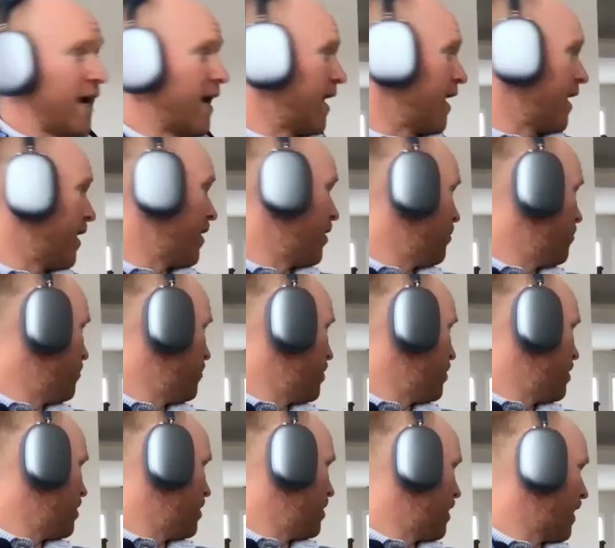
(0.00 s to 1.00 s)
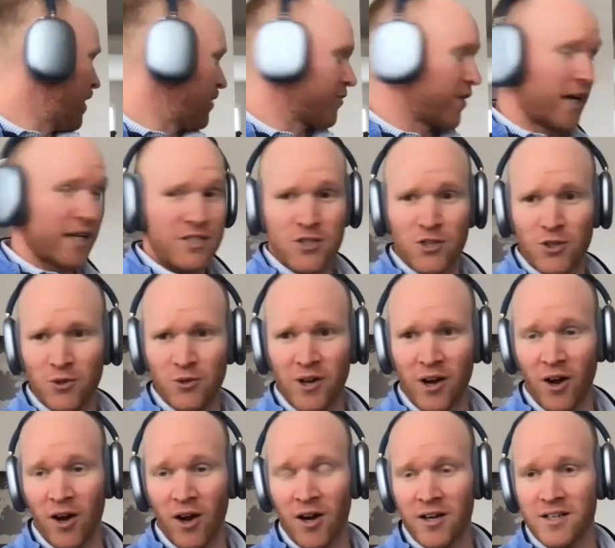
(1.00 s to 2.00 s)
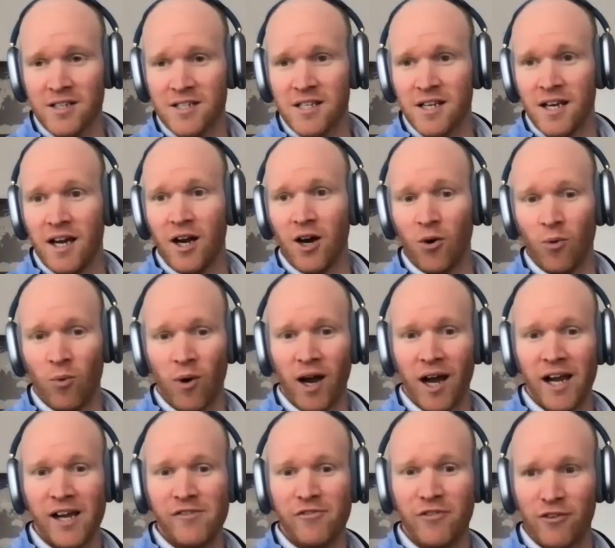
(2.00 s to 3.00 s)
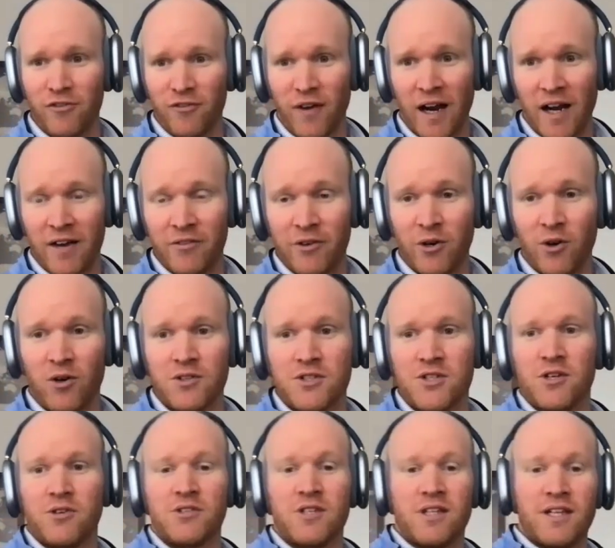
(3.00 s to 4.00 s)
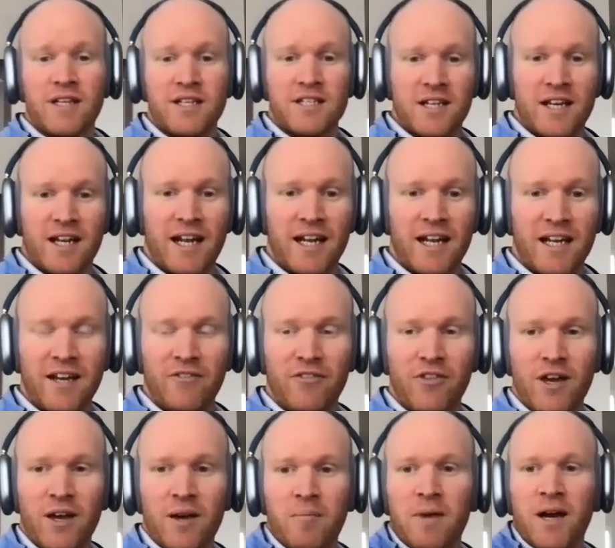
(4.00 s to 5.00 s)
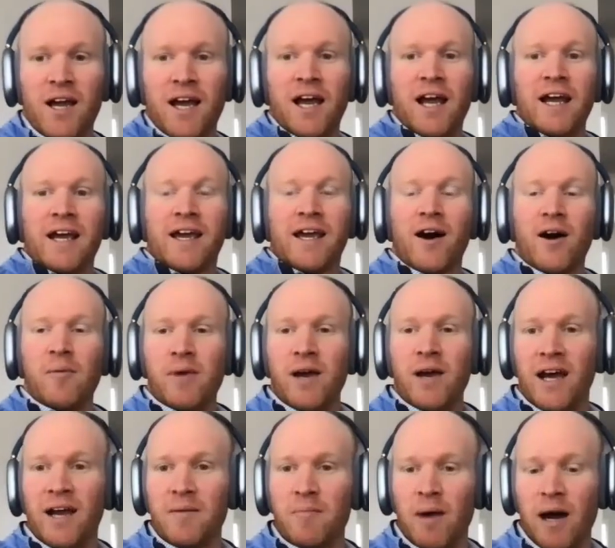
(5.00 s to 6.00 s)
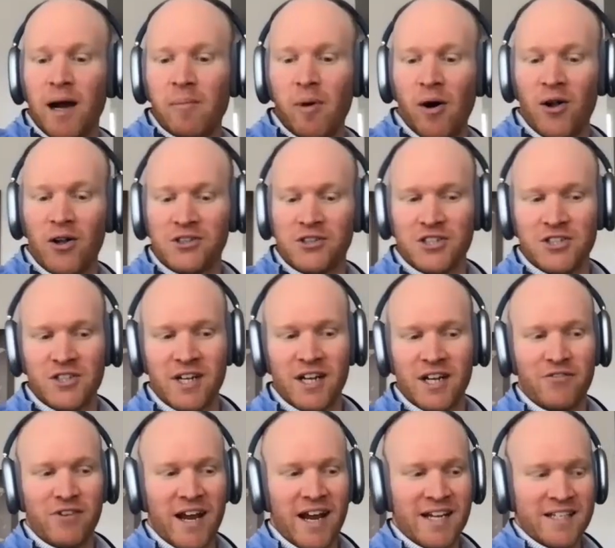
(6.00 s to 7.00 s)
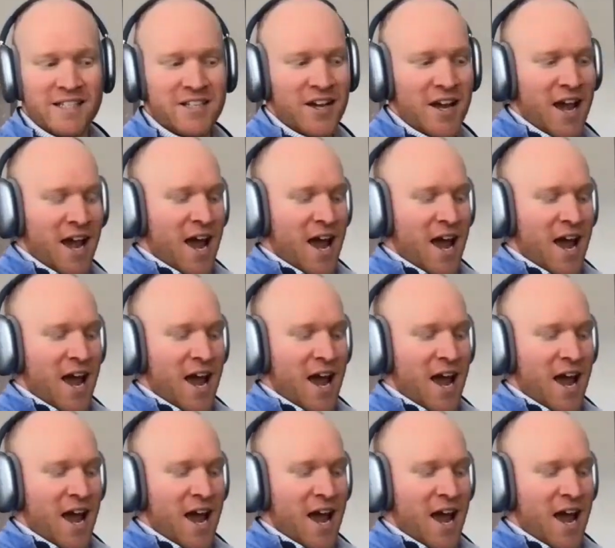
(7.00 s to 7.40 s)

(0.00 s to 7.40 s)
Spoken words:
I've got 2 dogs, a wife, a 5-year-old. So to the extent any of them come in, my apologies in advance.